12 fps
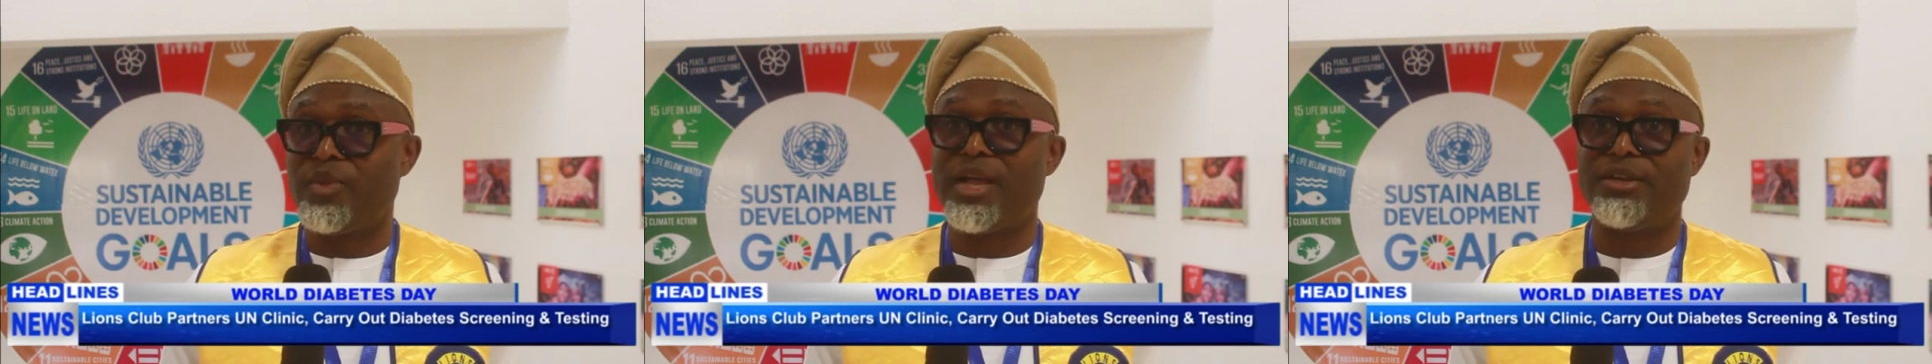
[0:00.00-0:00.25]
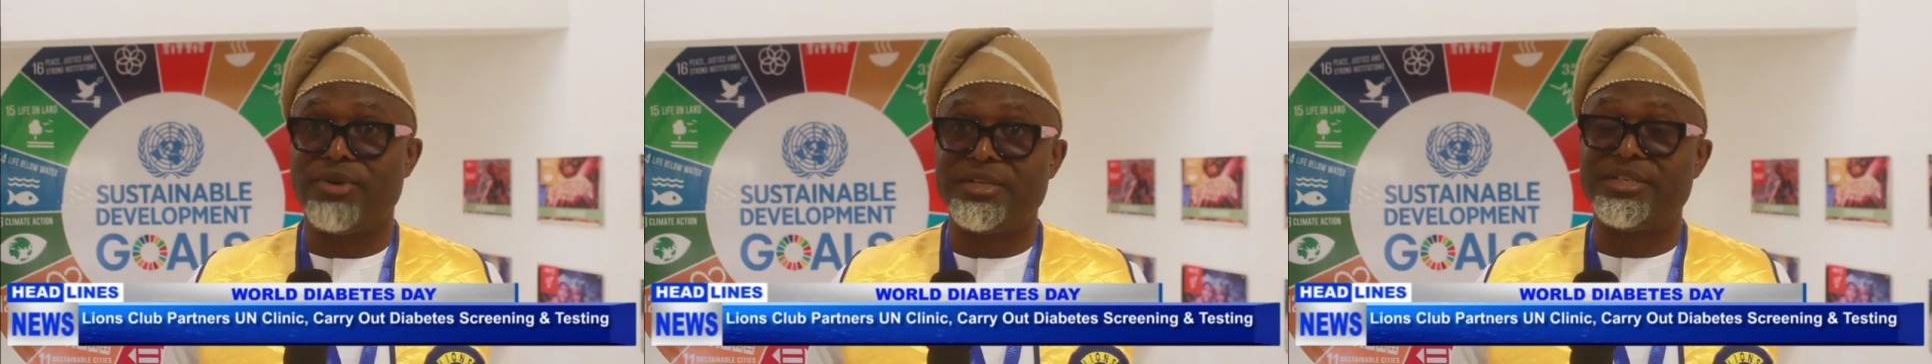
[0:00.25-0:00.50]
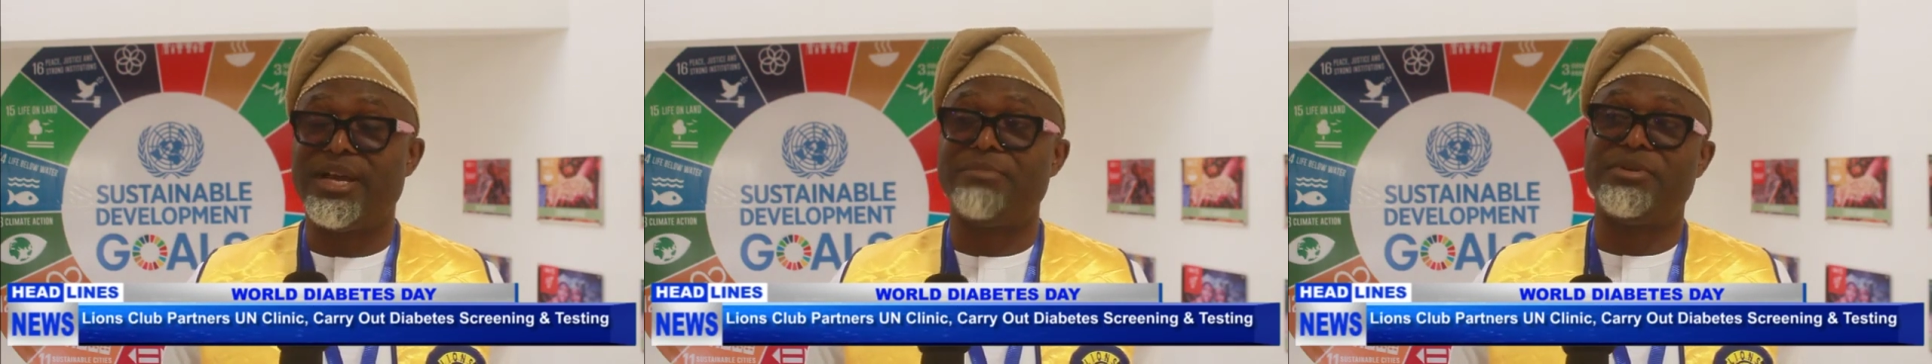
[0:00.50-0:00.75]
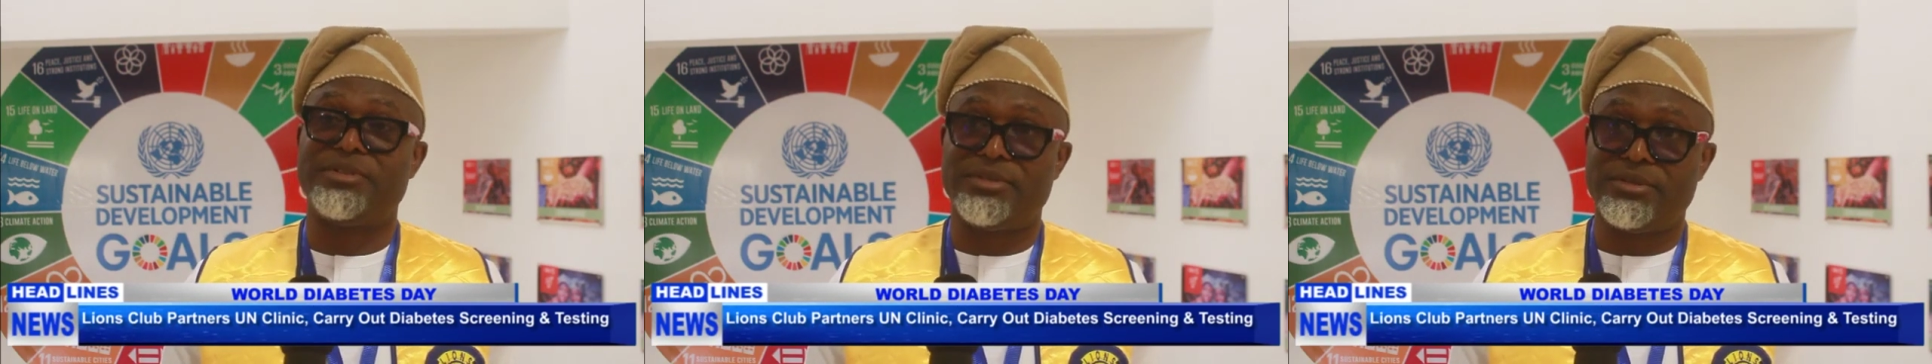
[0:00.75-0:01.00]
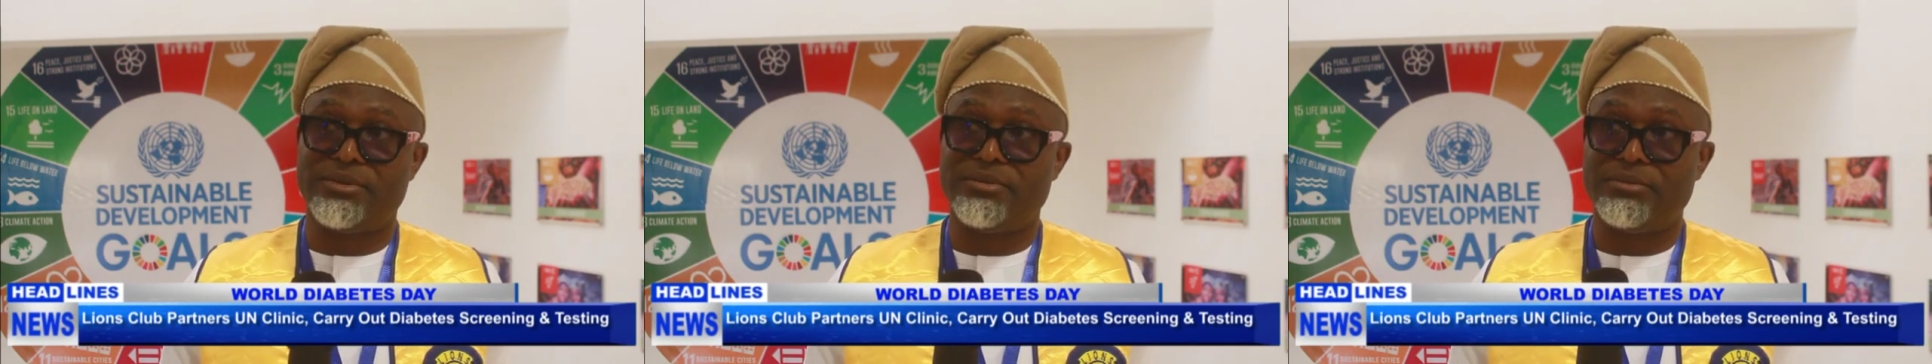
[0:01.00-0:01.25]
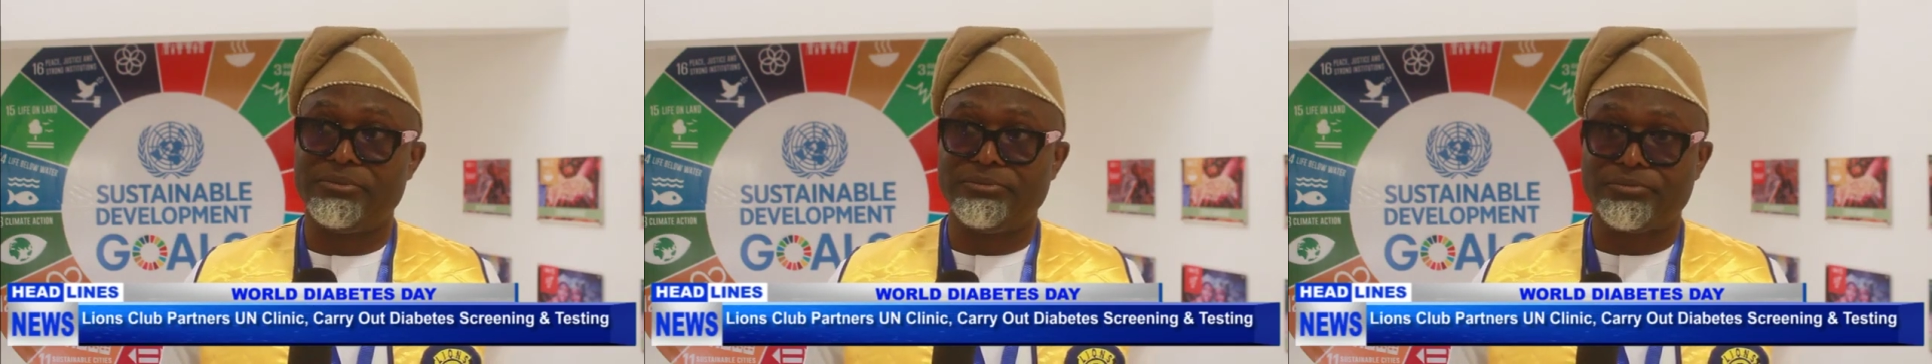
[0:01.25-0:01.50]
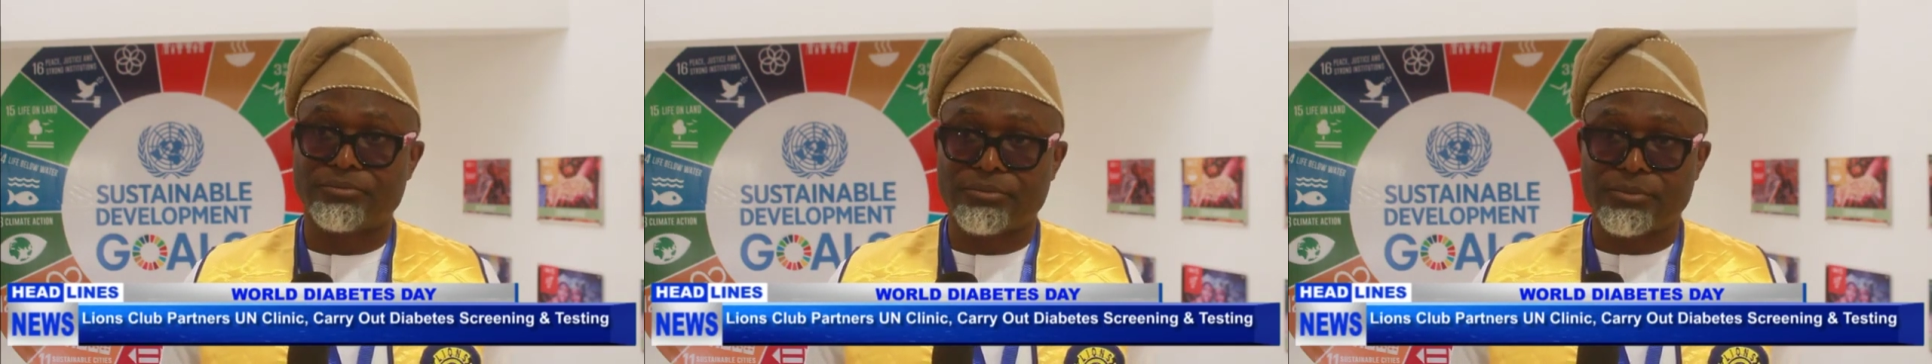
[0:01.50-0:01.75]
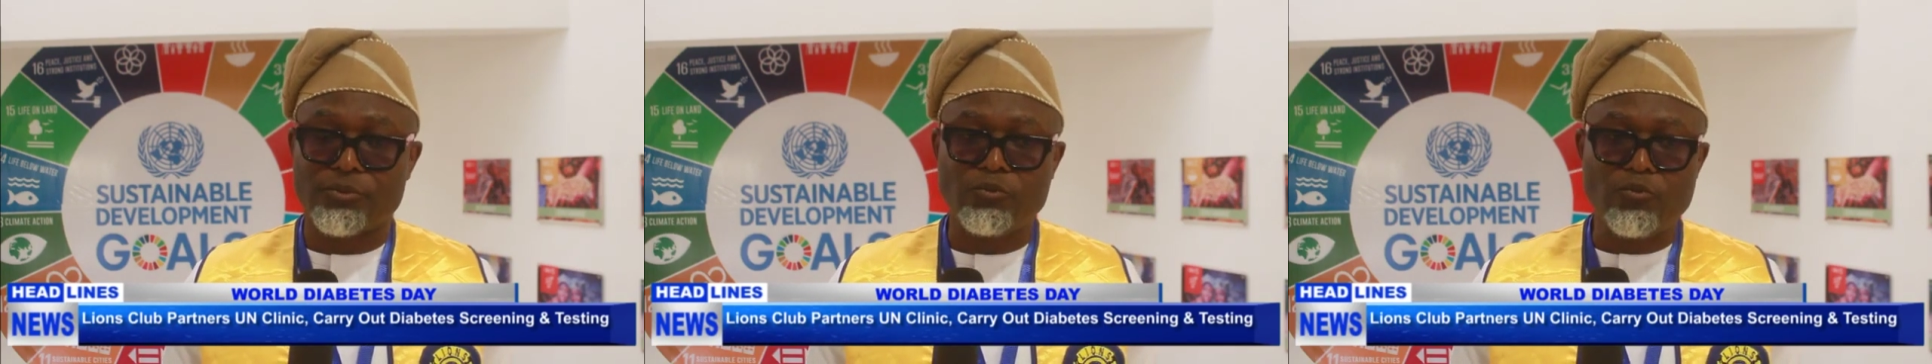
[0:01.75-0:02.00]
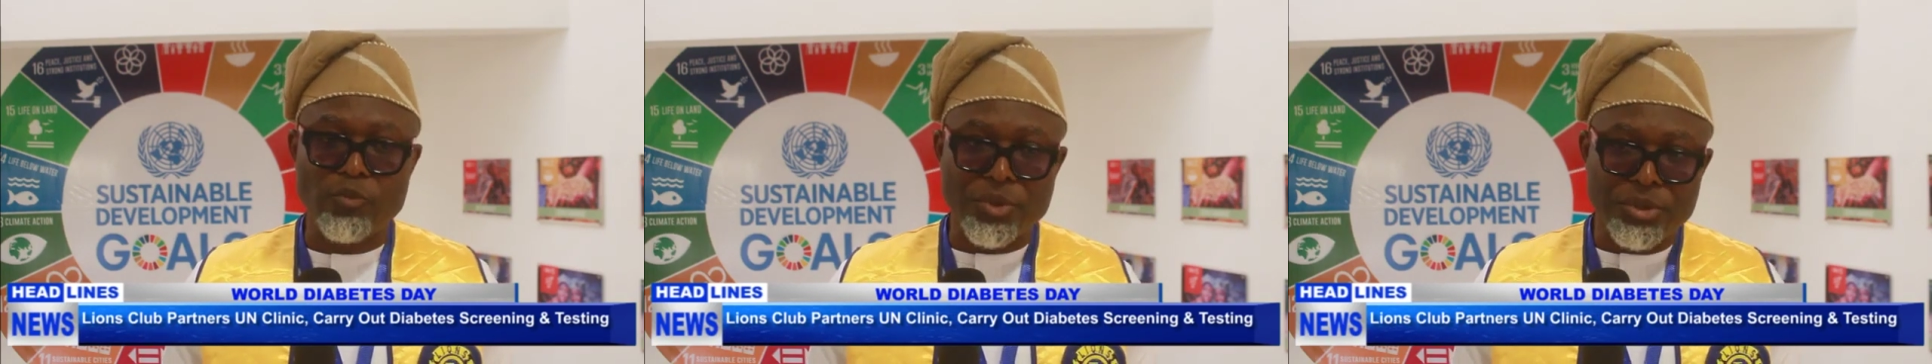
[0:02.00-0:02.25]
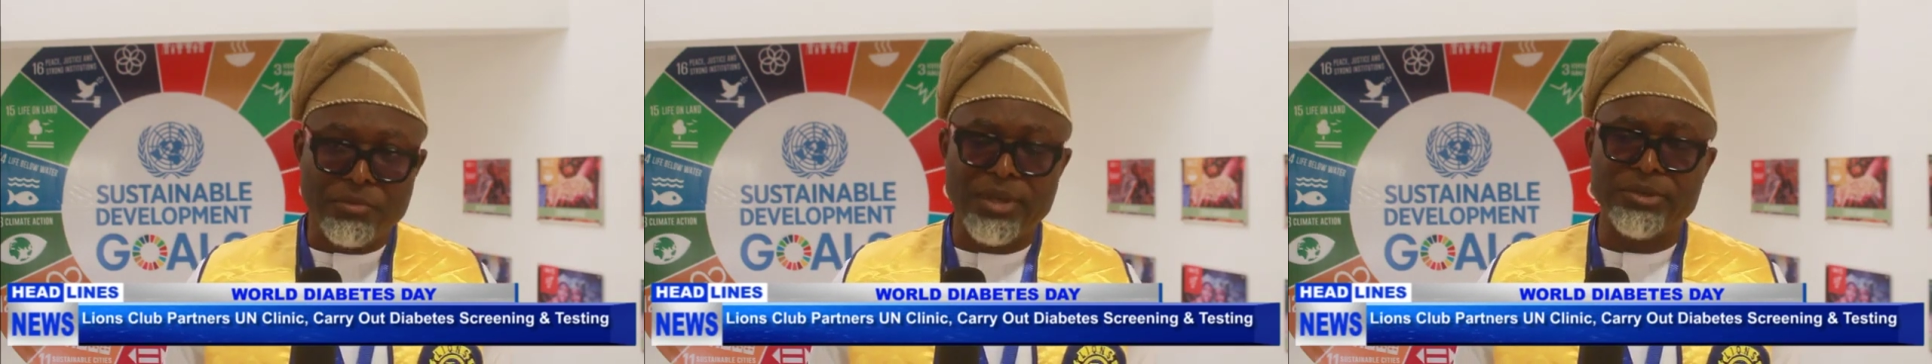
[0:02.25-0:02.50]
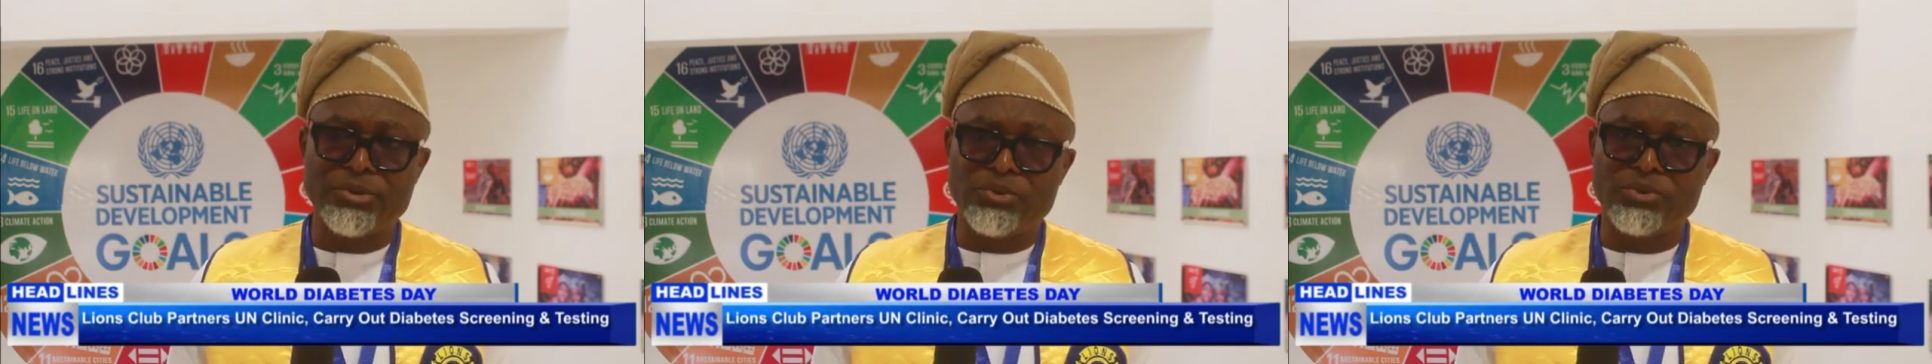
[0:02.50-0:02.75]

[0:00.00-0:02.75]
that you are diabetic. The moment you